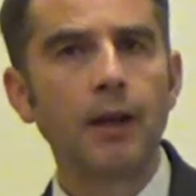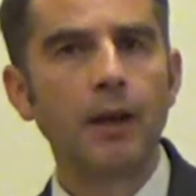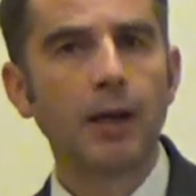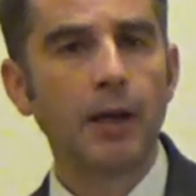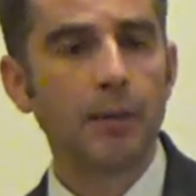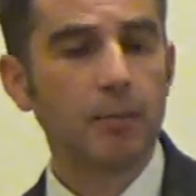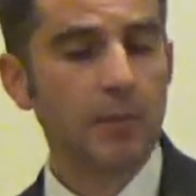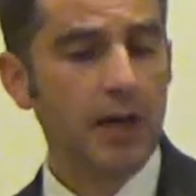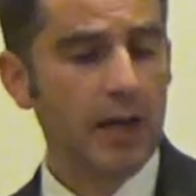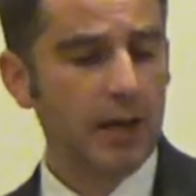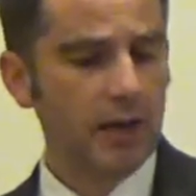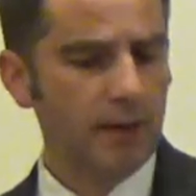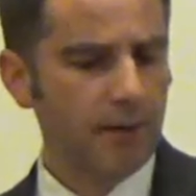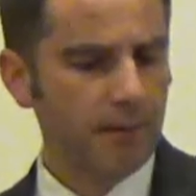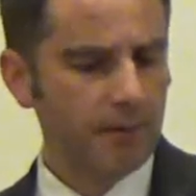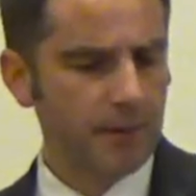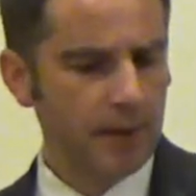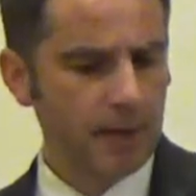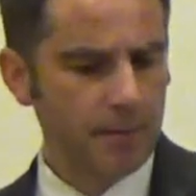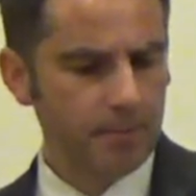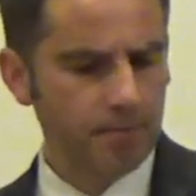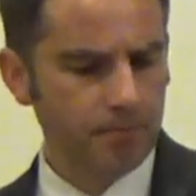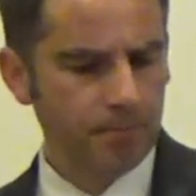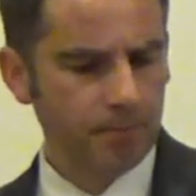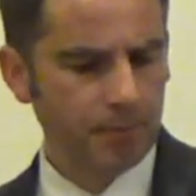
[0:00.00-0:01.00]
And many of
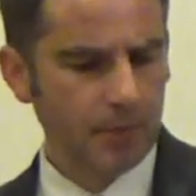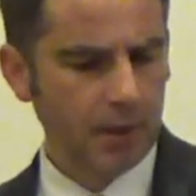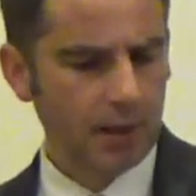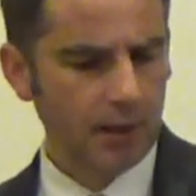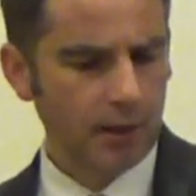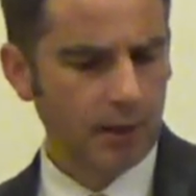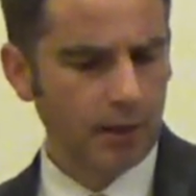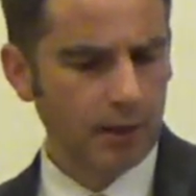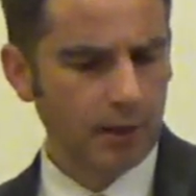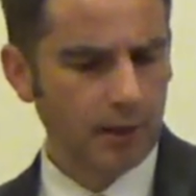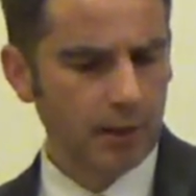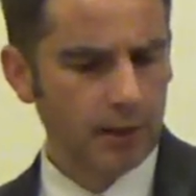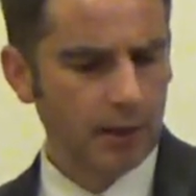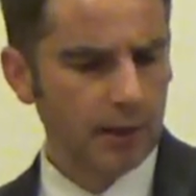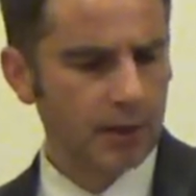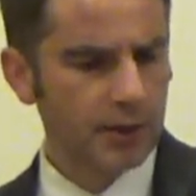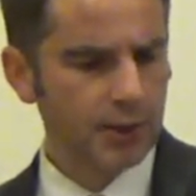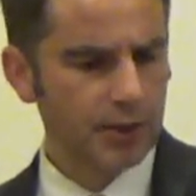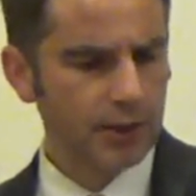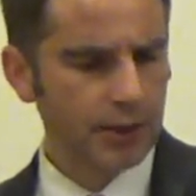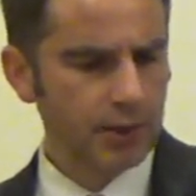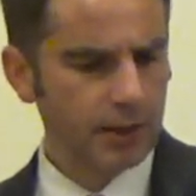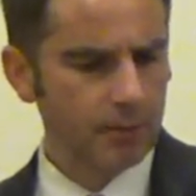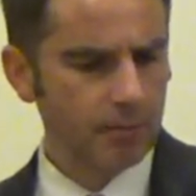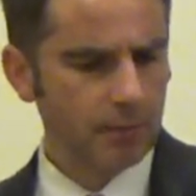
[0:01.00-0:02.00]
them are
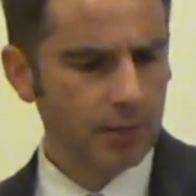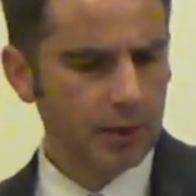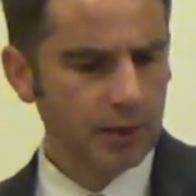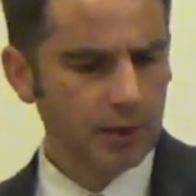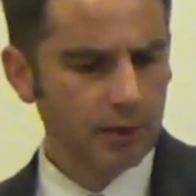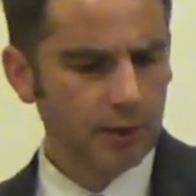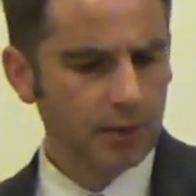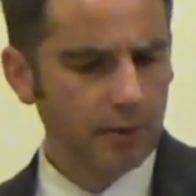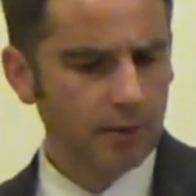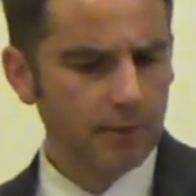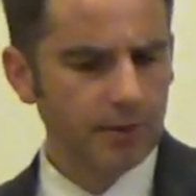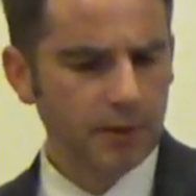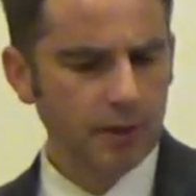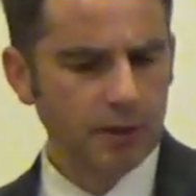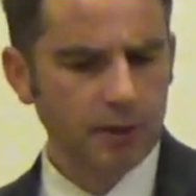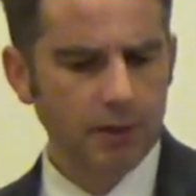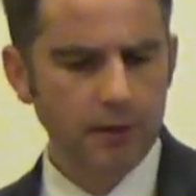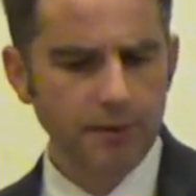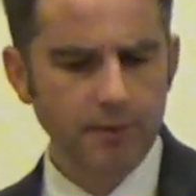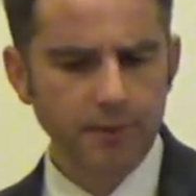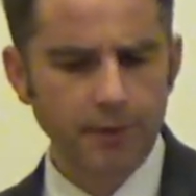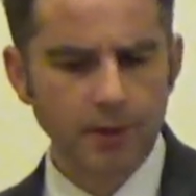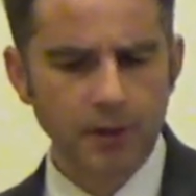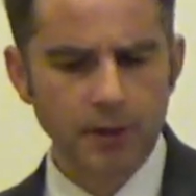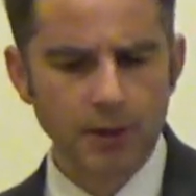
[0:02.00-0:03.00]
extremely
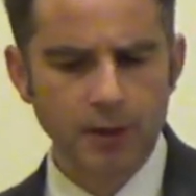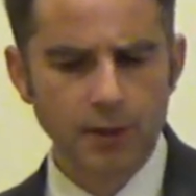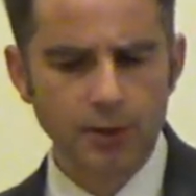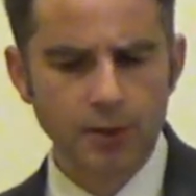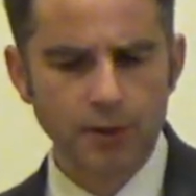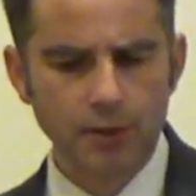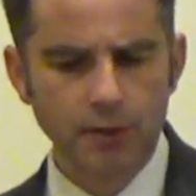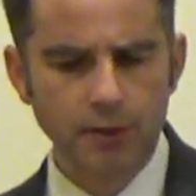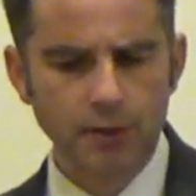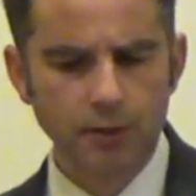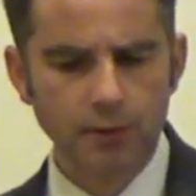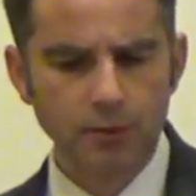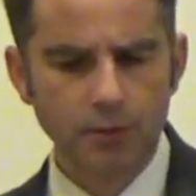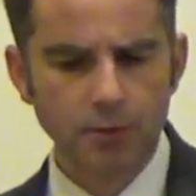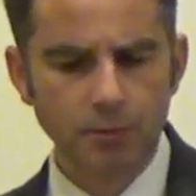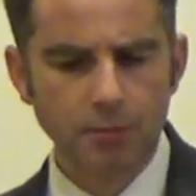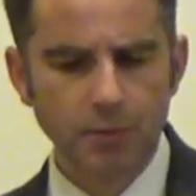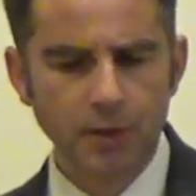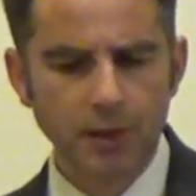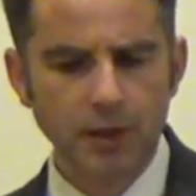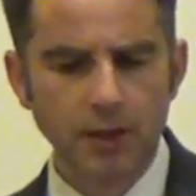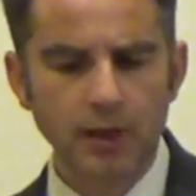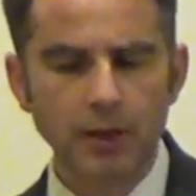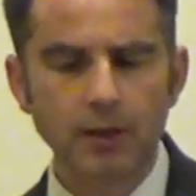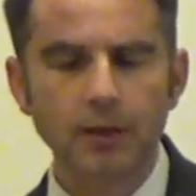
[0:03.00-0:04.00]
difficult for us to
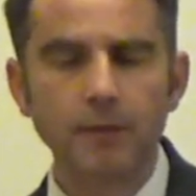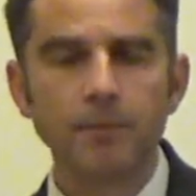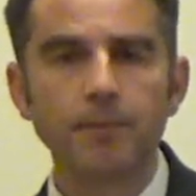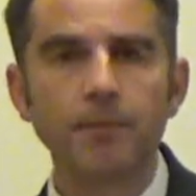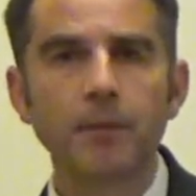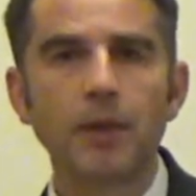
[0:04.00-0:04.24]
bear.